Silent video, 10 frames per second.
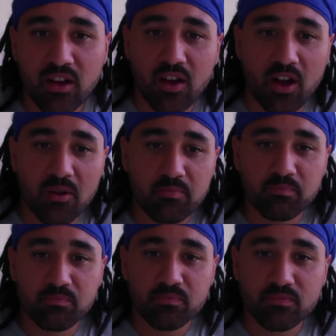
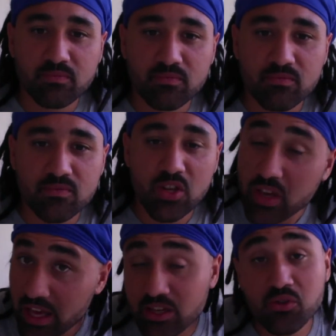Um, so
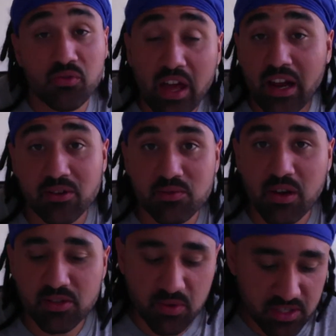yeah, he called that out as
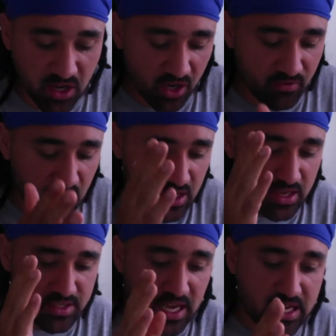well. So he's kind of
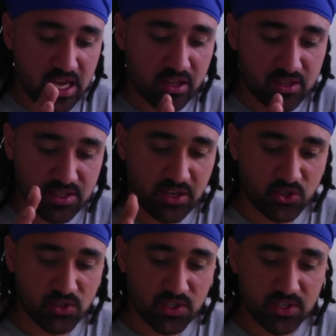taking the
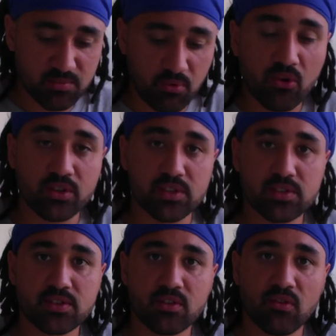Sadducees'
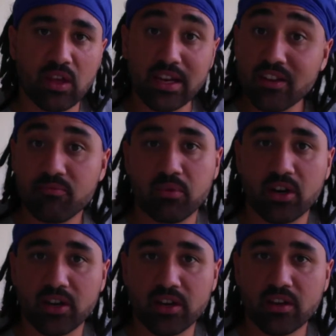points that they live
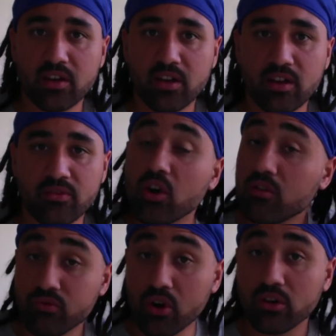by that are
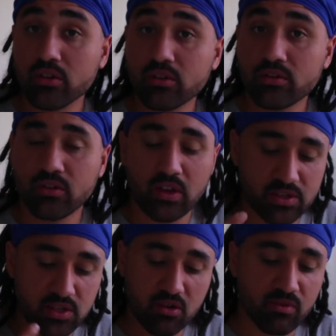wrong, that
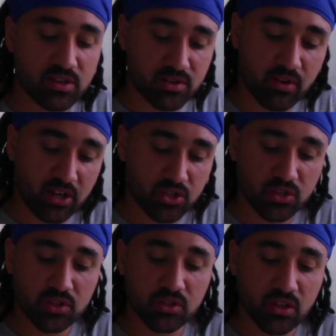there's no
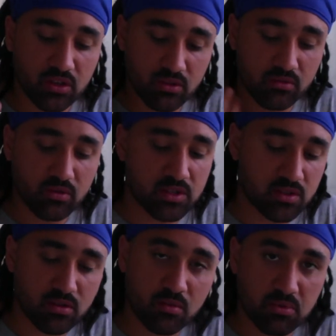resurrection, that there's
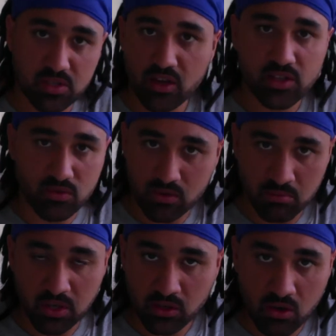the Messiah's already
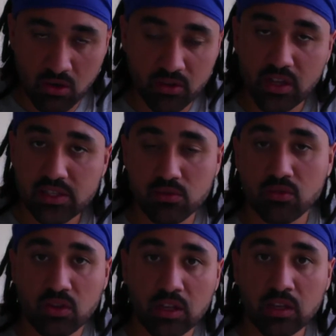been and gone, that sort of
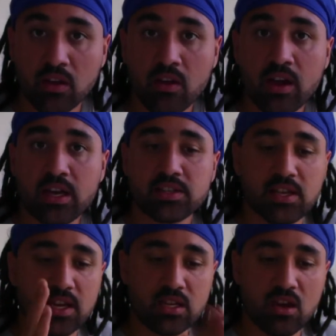thing. He's
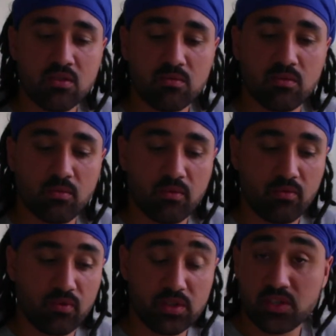saying no,
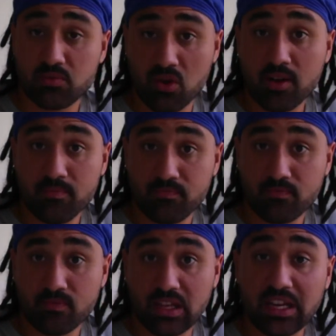this is why,
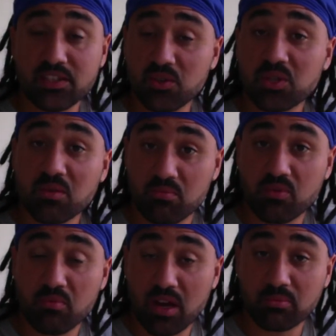and he's using
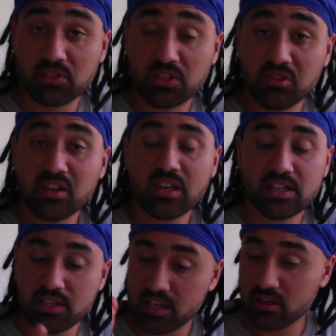the Bible to do it. And
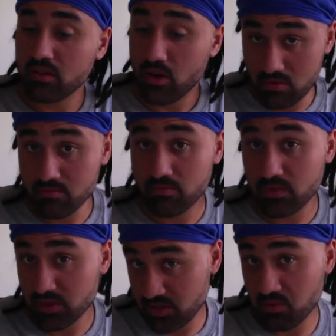he's saying no,
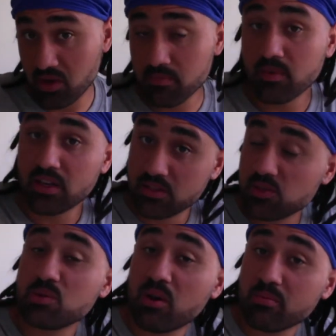this is why, and he's using
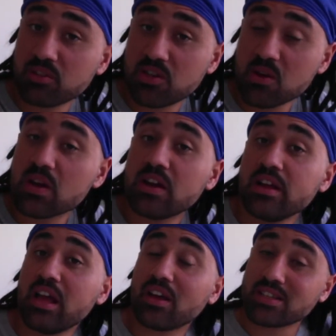the Bible to do it.
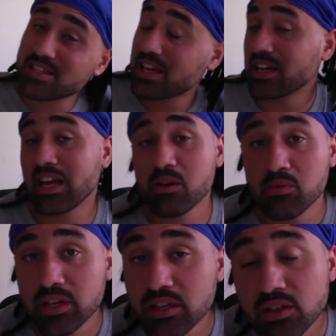That's exactly how
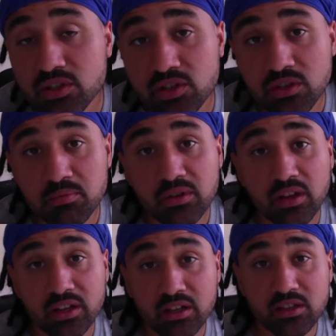we should
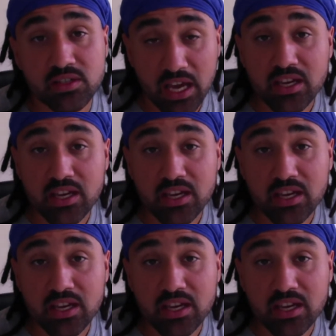be, take